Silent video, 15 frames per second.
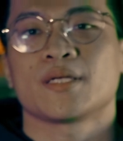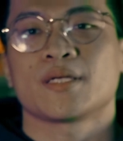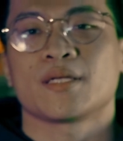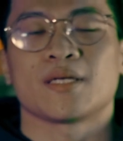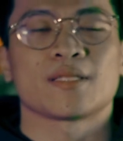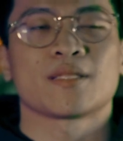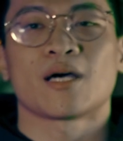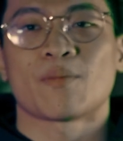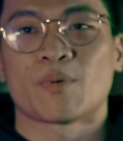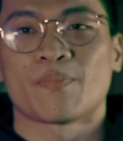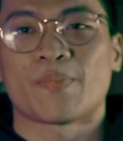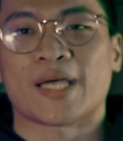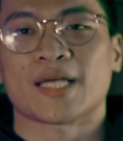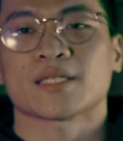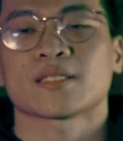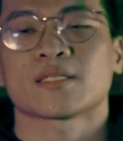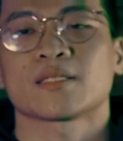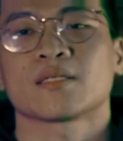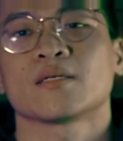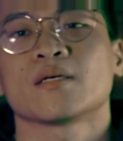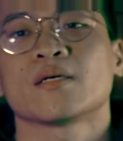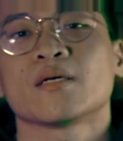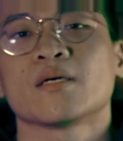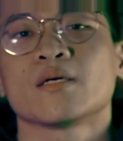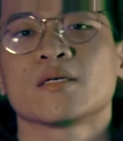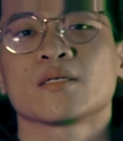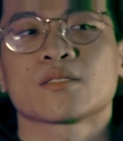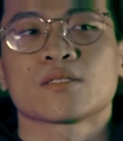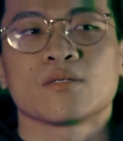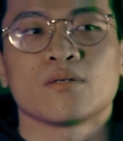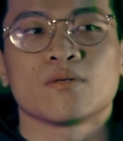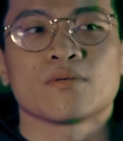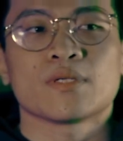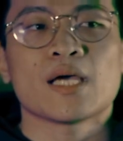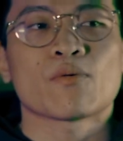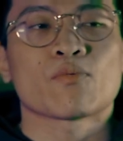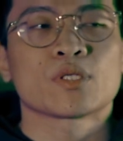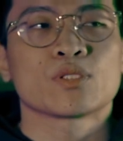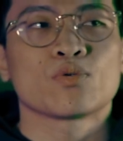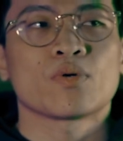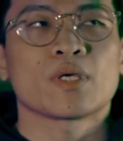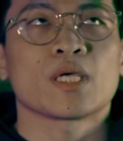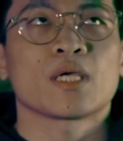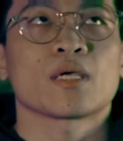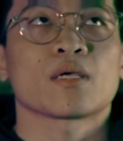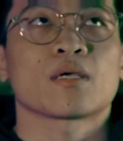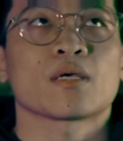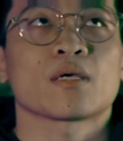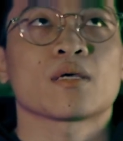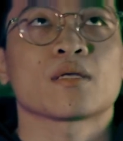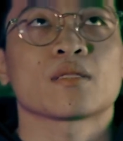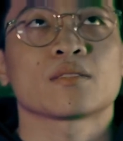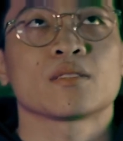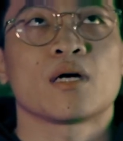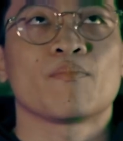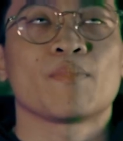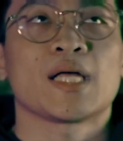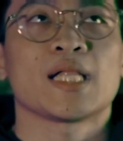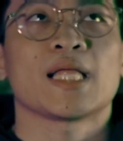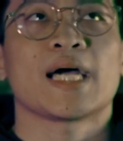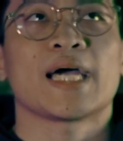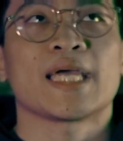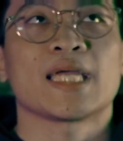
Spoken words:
pecs. So yeah, we're doing dumbbell high